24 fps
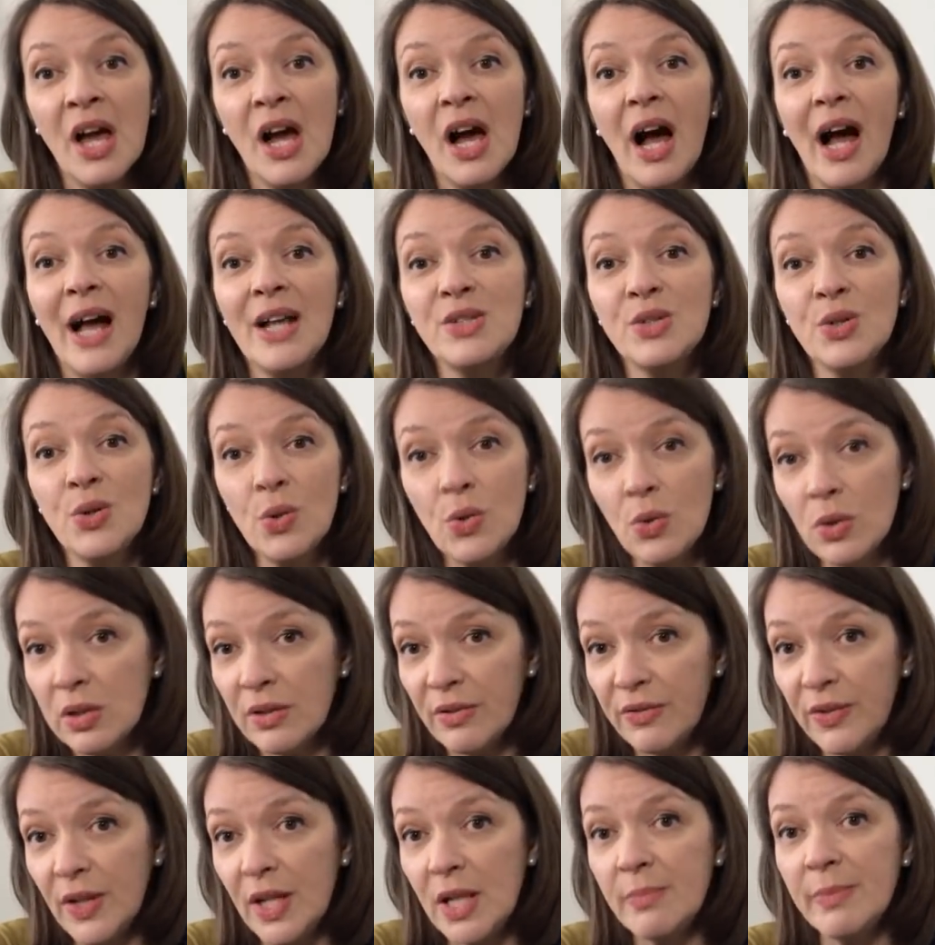I do all the
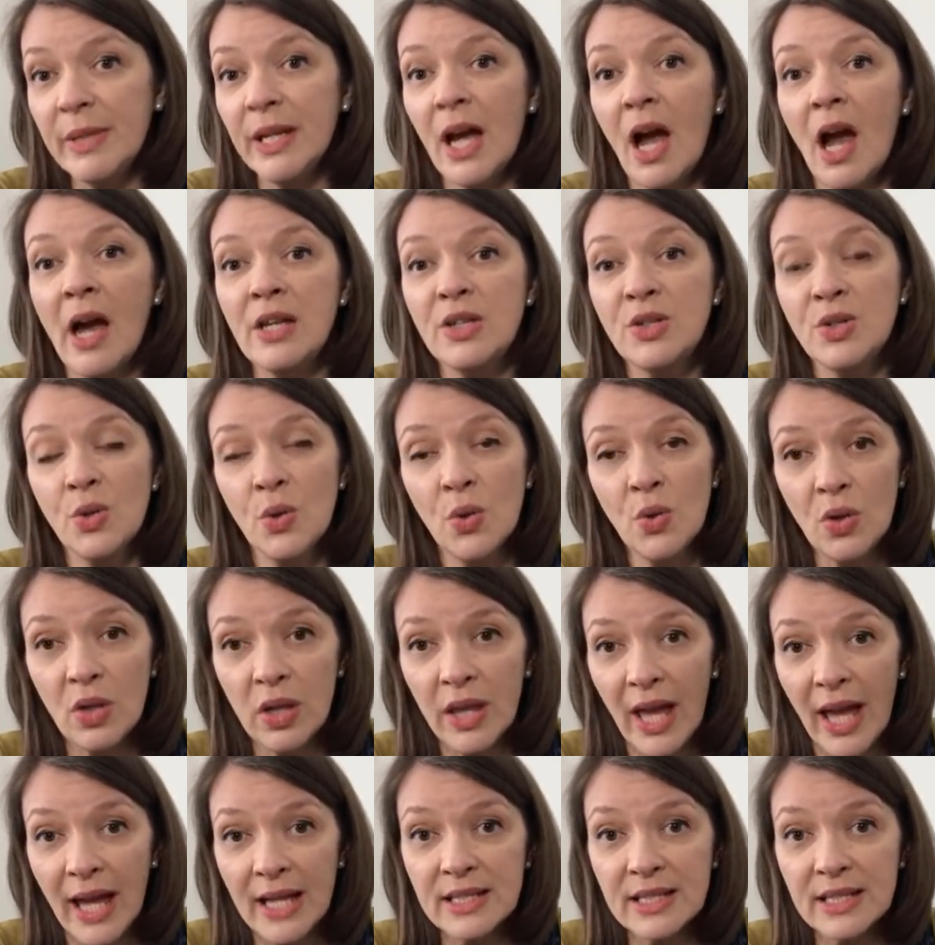filming, I do all the